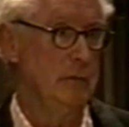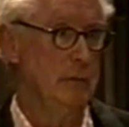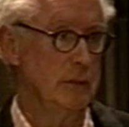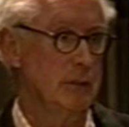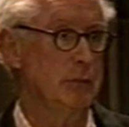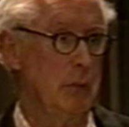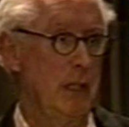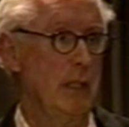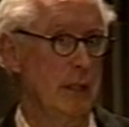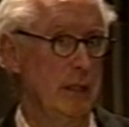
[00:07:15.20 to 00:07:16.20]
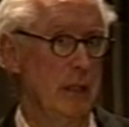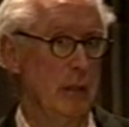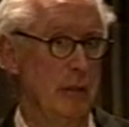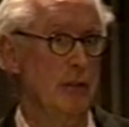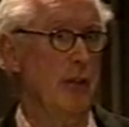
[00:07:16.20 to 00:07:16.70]
It's a swell
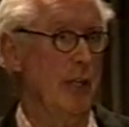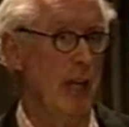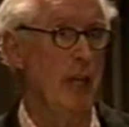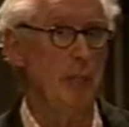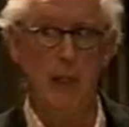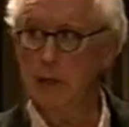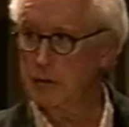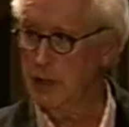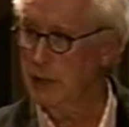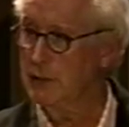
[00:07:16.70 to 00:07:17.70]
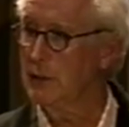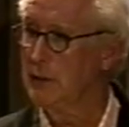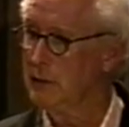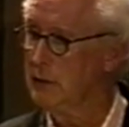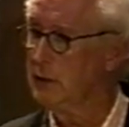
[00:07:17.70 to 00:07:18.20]
deal. So the game may have changed.
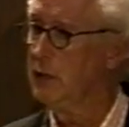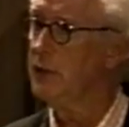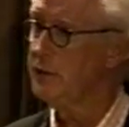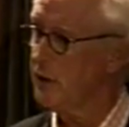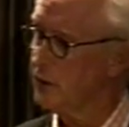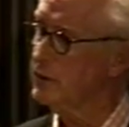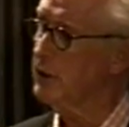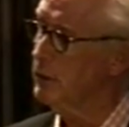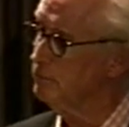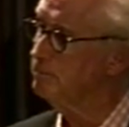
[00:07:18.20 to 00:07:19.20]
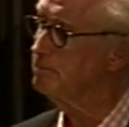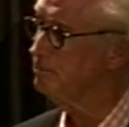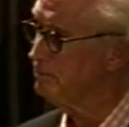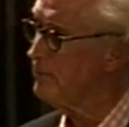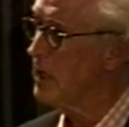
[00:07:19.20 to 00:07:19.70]
60.
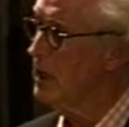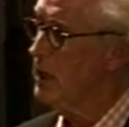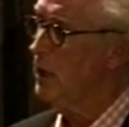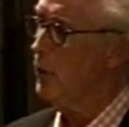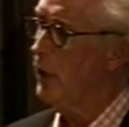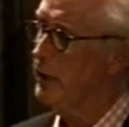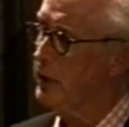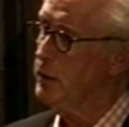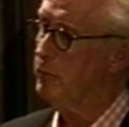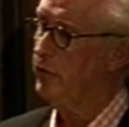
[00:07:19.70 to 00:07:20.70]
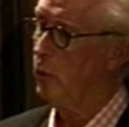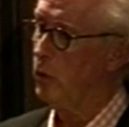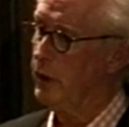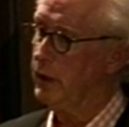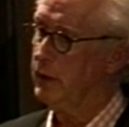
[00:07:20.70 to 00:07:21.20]
They keep
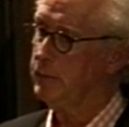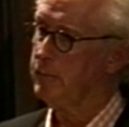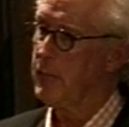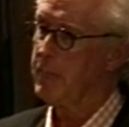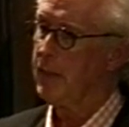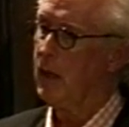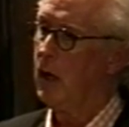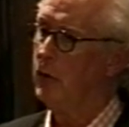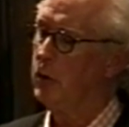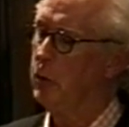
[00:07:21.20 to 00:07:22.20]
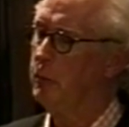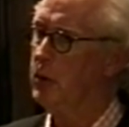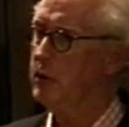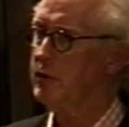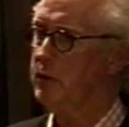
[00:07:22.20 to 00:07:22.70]
40. On their
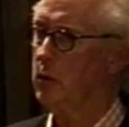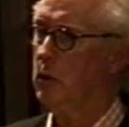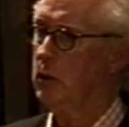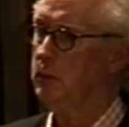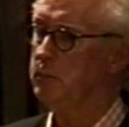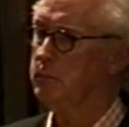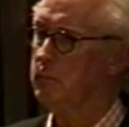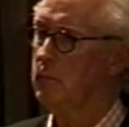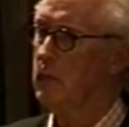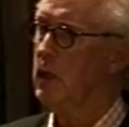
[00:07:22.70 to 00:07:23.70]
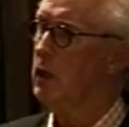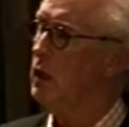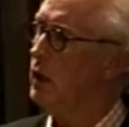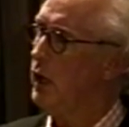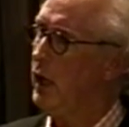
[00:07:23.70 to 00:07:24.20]
bookstore
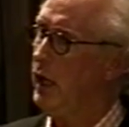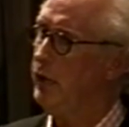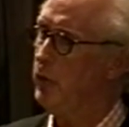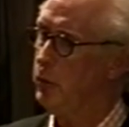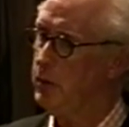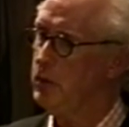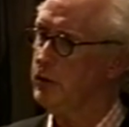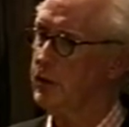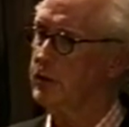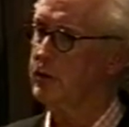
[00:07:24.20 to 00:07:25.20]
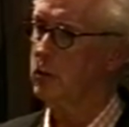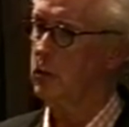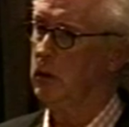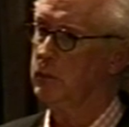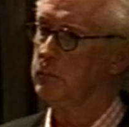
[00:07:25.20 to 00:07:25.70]
and their music store